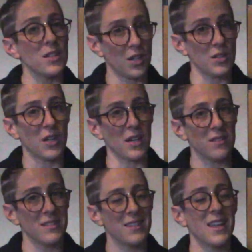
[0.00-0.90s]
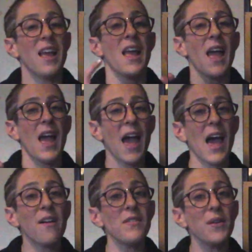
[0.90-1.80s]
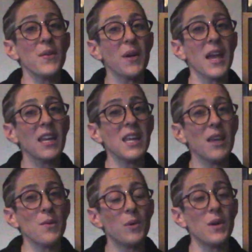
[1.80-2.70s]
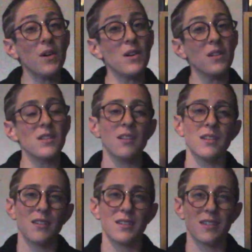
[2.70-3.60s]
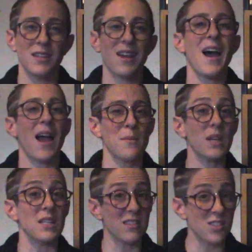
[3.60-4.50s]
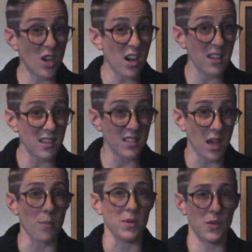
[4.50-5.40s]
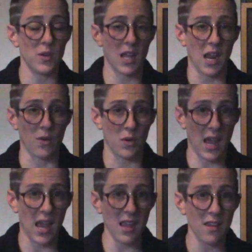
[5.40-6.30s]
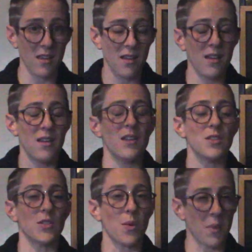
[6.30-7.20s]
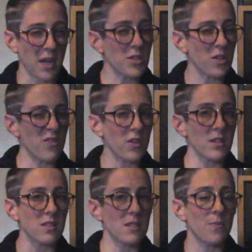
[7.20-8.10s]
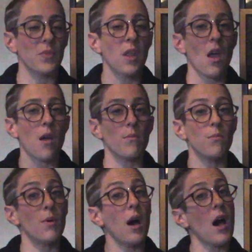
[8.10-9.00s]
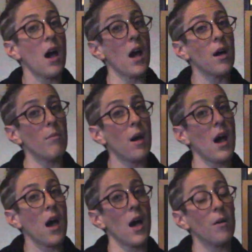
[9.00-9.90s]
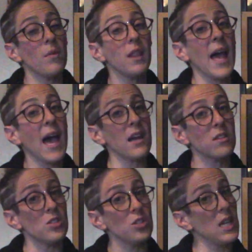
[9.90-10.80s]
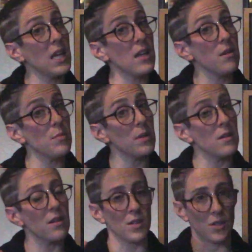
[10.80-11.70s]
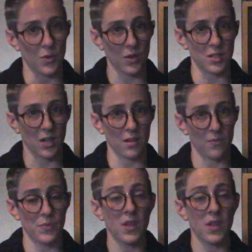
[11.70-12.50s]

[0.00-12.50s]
Your turn. Have you any wool? I'm going to start at the top and do it again, okay? So my turn first. Baa Baa Black Sheep. Your turn.